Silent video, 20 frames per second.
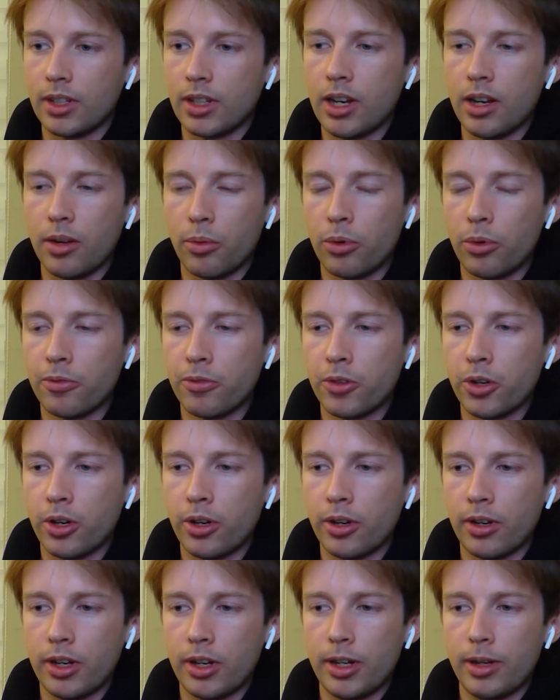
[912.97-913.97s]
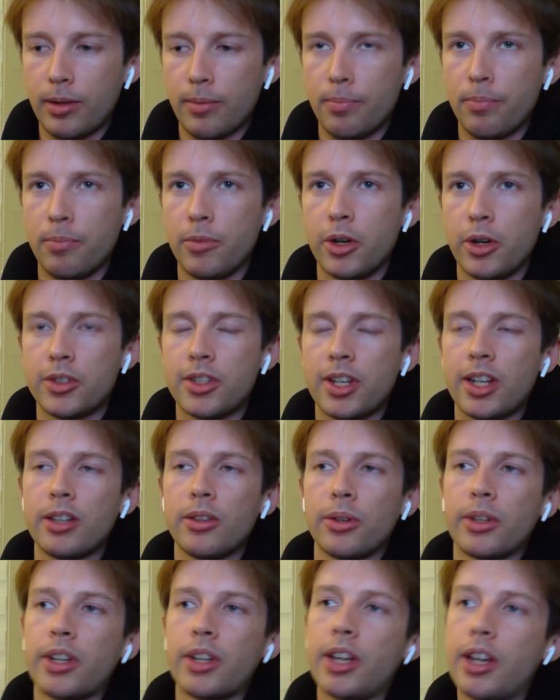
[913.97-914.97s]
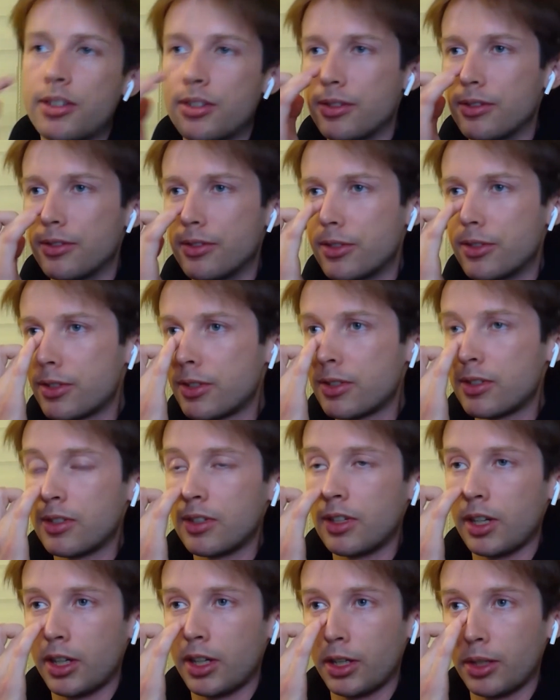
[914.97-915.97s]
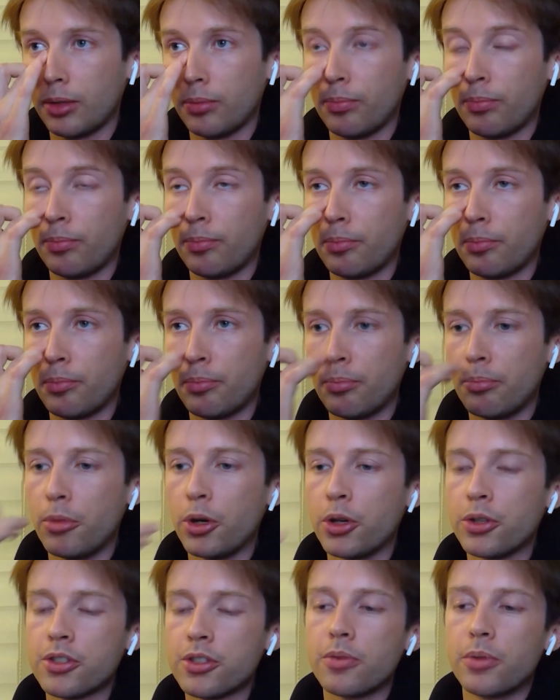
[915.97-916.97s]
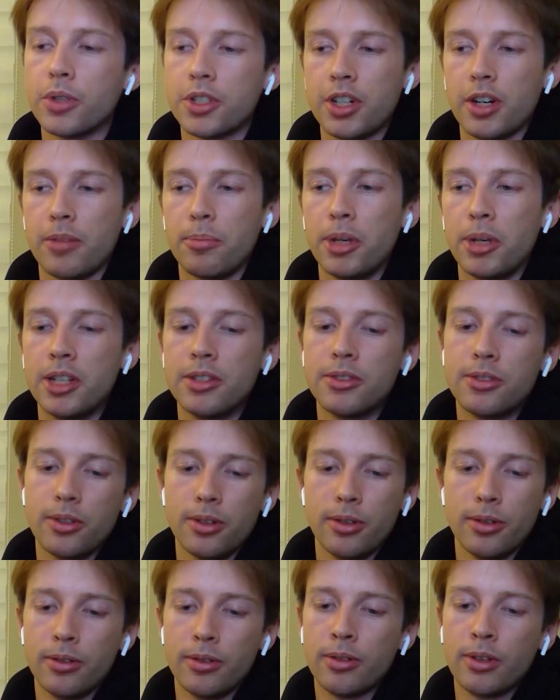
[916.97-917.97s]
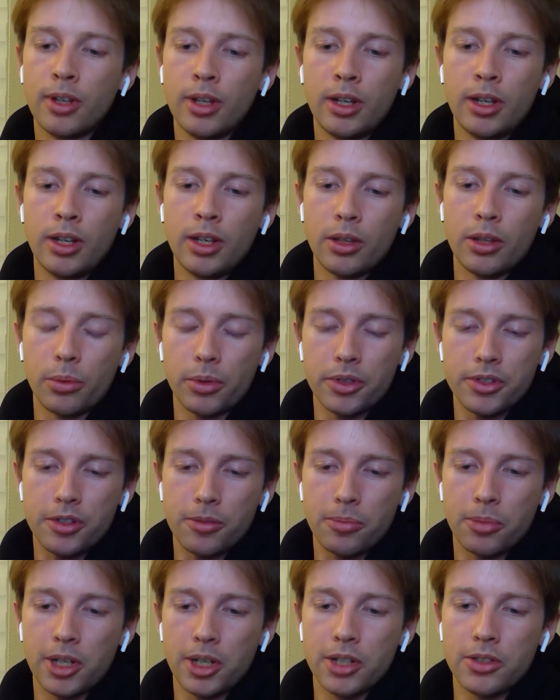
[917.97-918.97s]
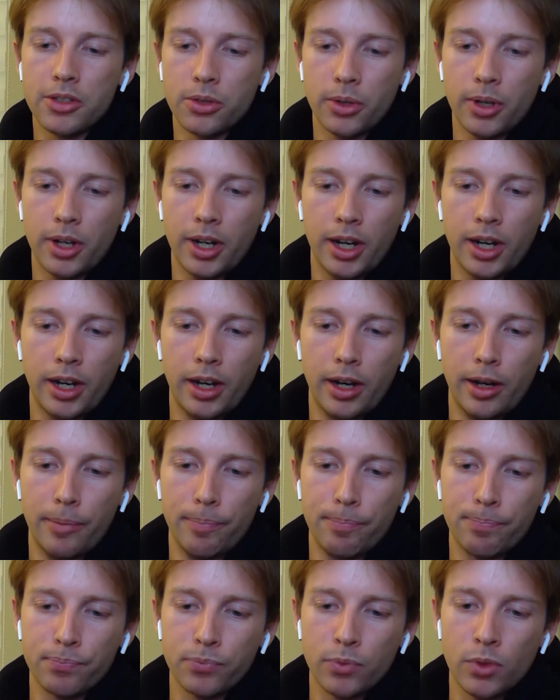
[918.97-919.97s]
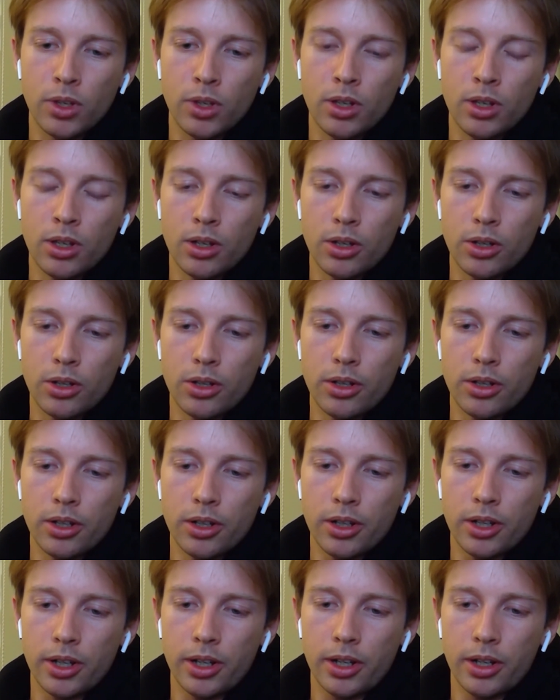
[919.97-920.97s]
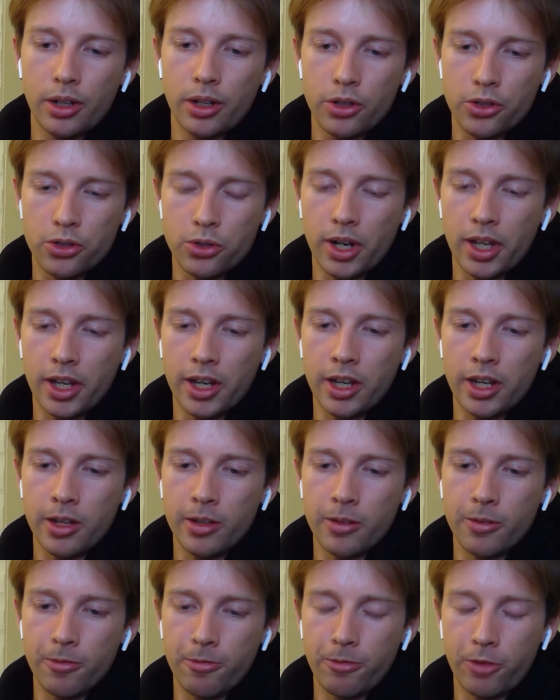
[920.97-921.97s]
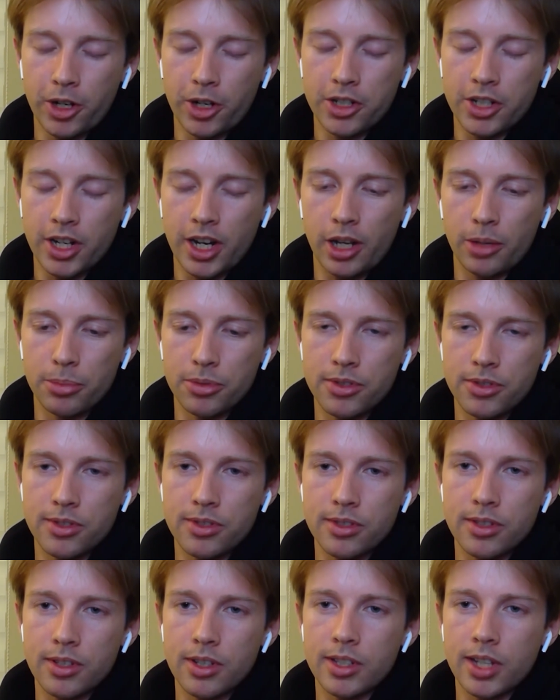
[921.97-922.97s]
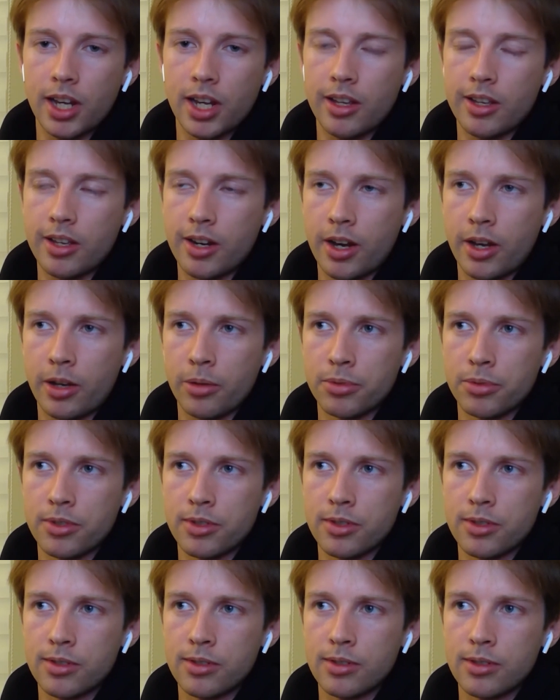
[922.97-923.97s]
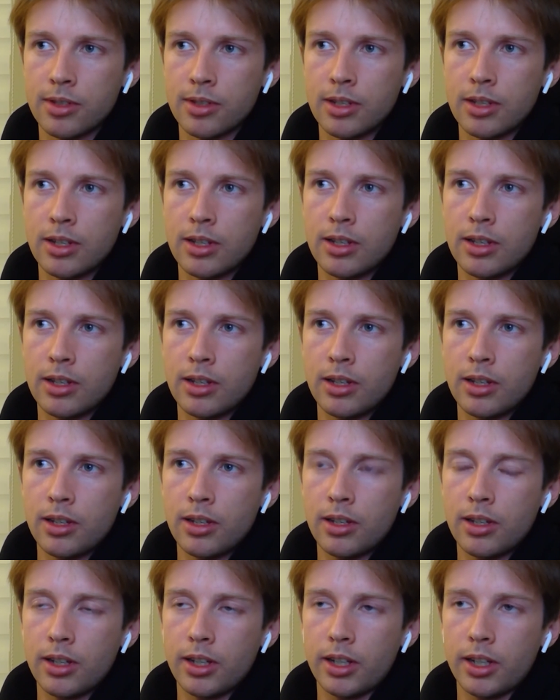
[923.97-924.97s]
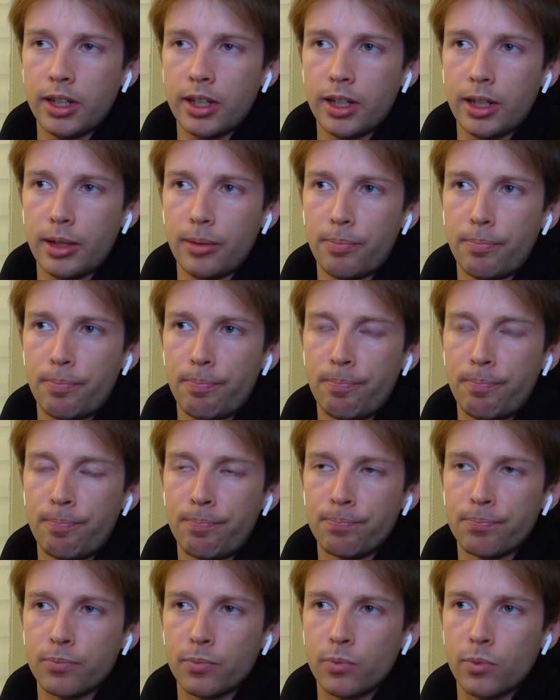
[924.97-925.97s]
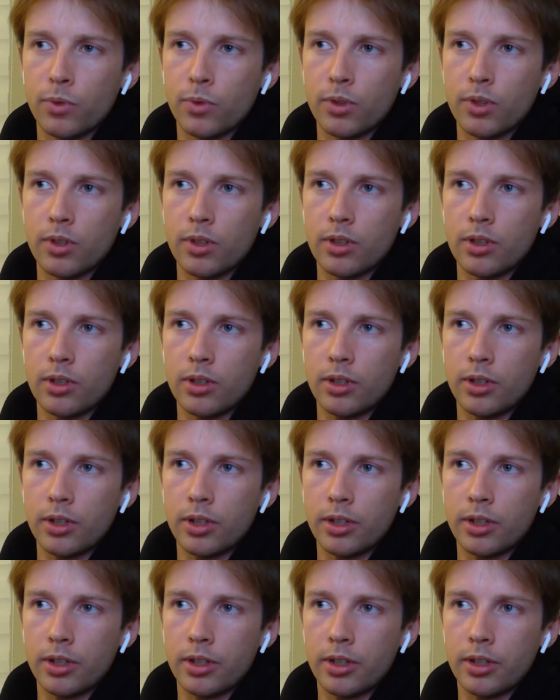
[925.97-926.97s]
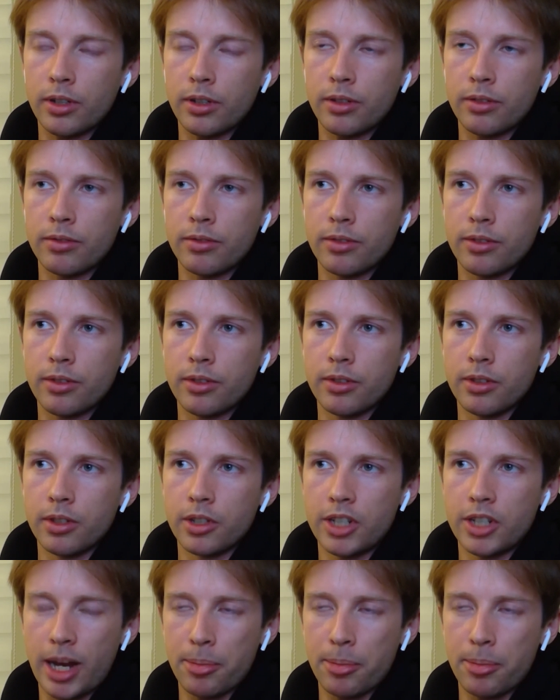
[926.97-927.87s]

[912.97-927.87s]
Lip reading: Yeah, we've got there are 10 locations, most of which I've been to. The ones I've been to are Australia, French Alps, Italian Alps, um, uh, the